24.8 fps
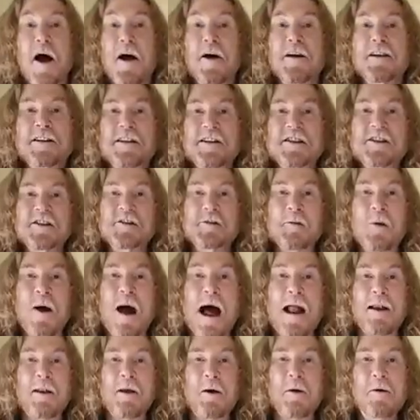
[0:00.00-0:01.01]
to
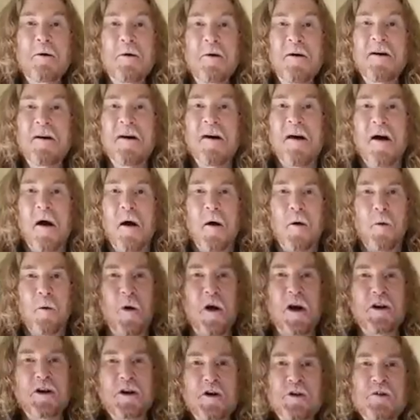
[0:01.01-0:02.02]
swallow
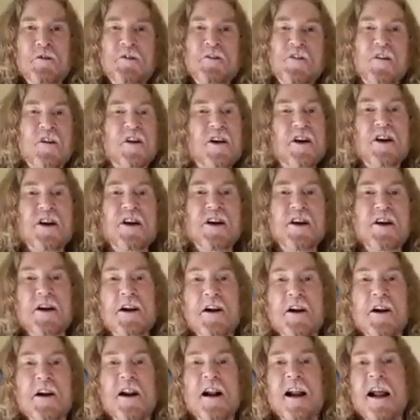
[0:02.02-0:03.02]
when you
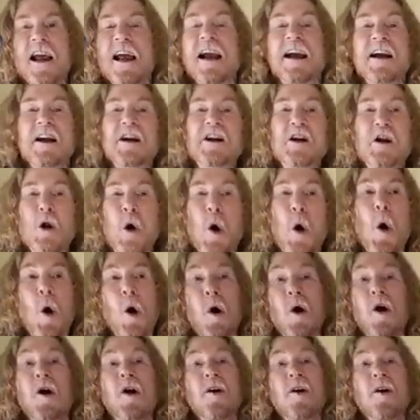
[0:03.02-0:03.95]
feel ignored.